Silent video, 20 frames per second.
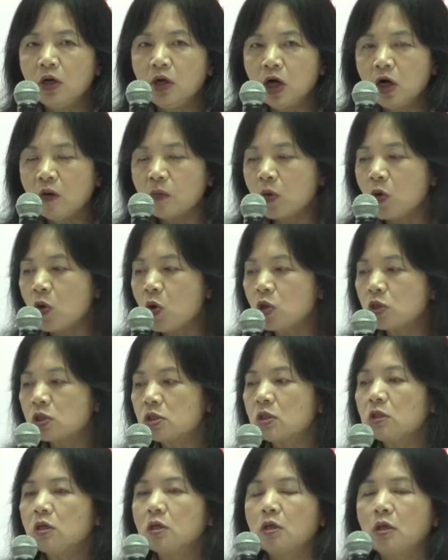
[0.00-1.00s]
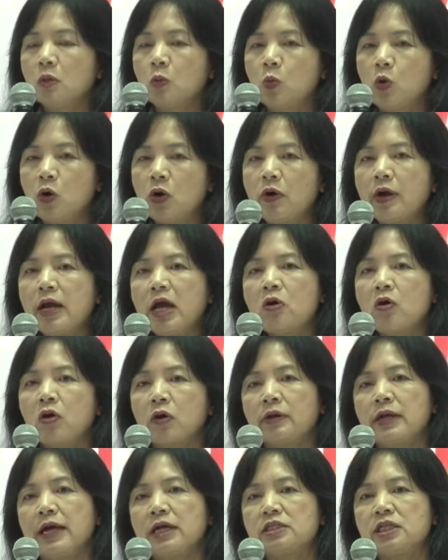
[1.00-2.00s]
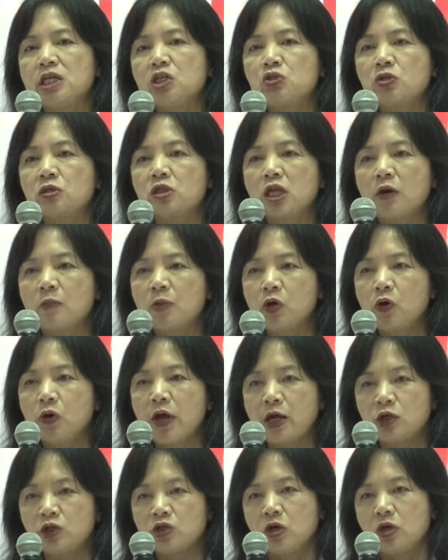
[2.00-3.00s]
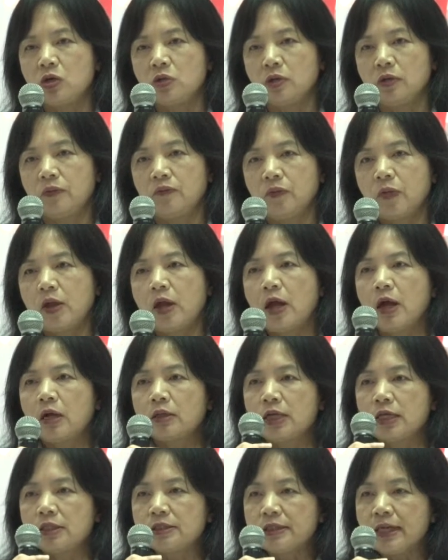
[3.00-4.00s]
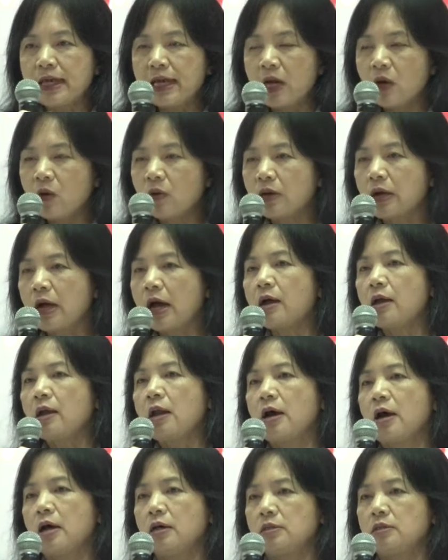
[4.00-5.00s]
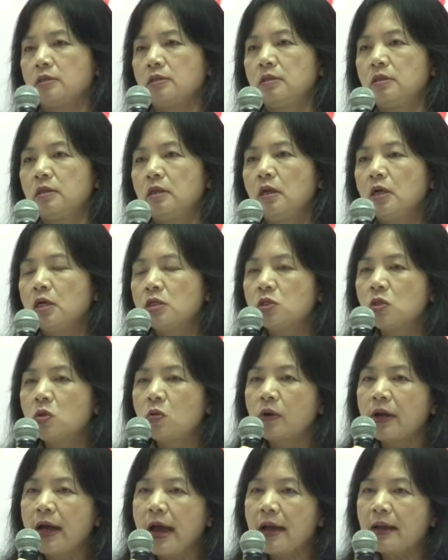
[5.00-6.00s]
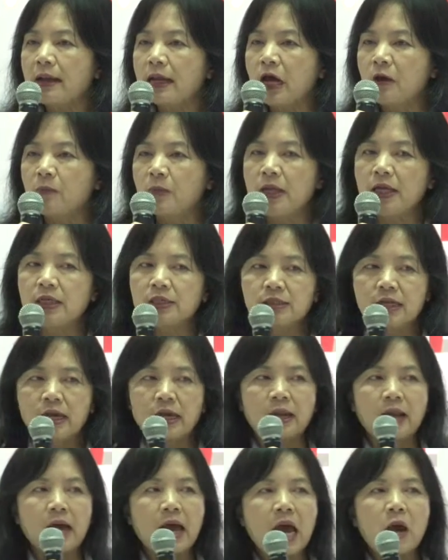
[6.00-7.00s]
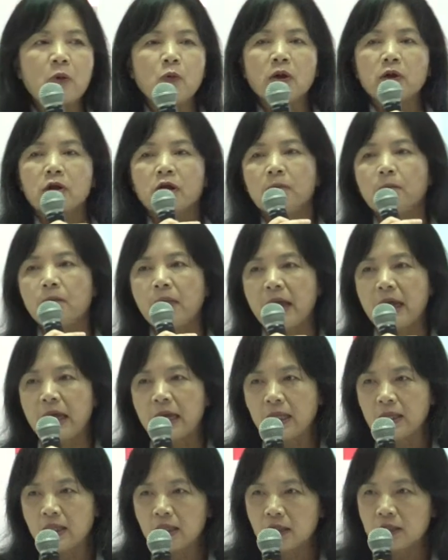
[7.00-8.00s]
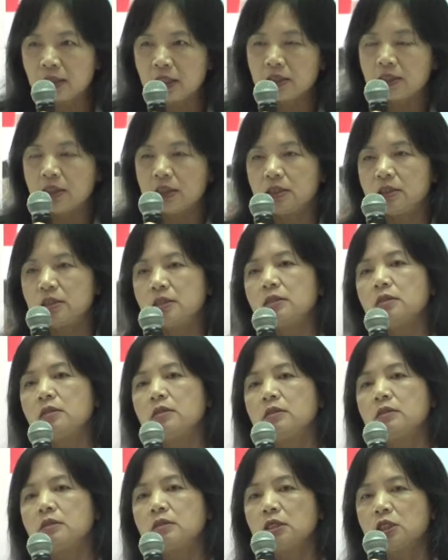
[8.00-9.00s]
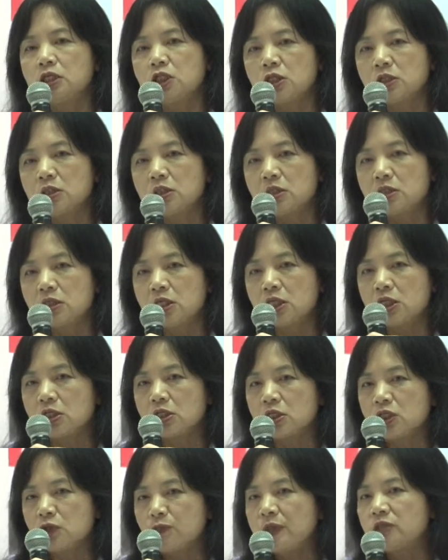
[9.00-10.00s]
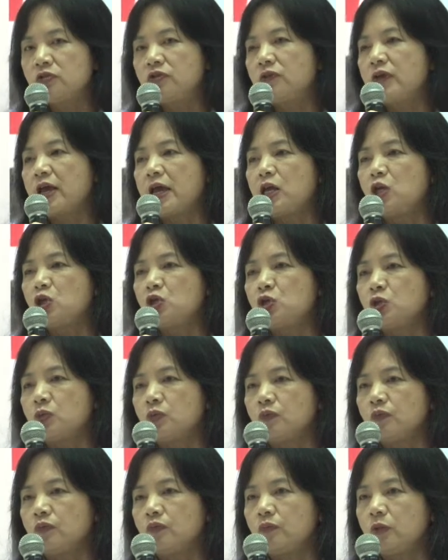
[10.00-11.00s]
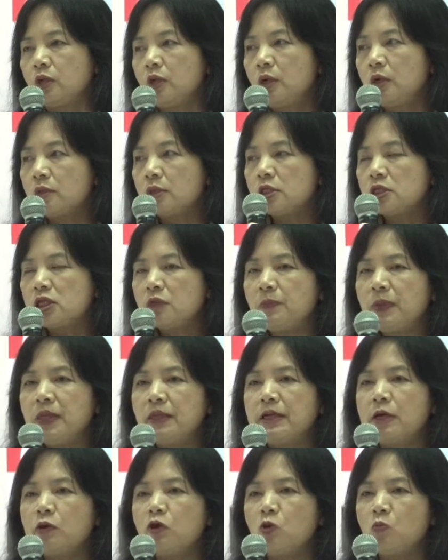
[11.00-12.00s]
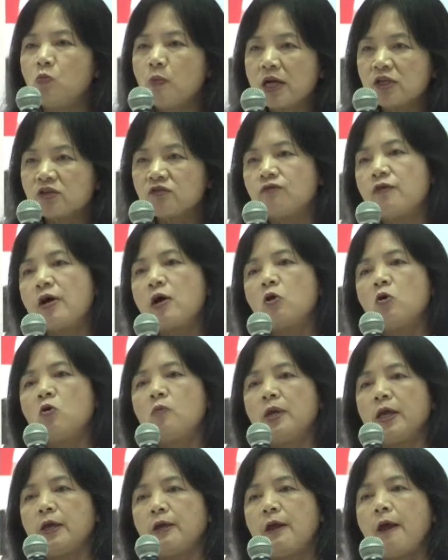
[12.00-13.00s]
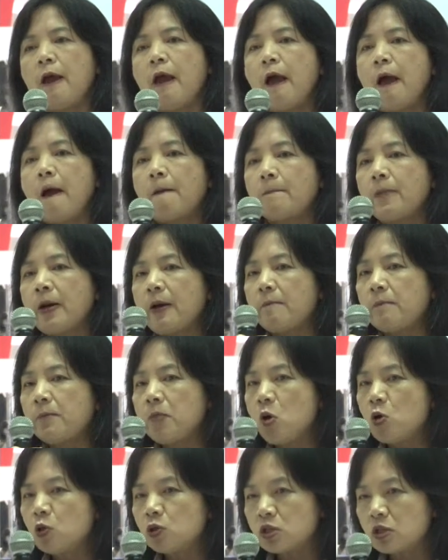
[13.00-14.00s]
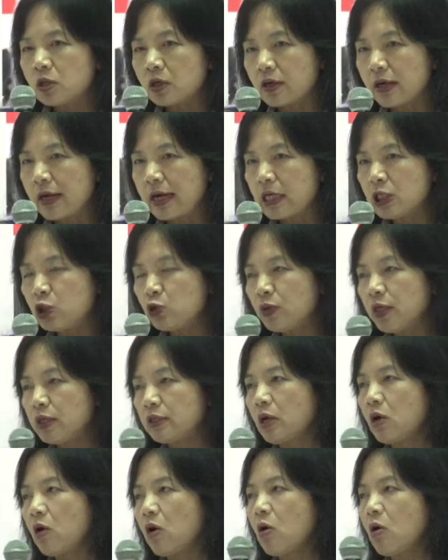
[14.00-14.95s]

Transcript: Of course, World Health Organization, WHO, they set out guidelines. So guideline means that I recommend, this is the specification. Doesn't mean that you must follow it, but most of the countries, they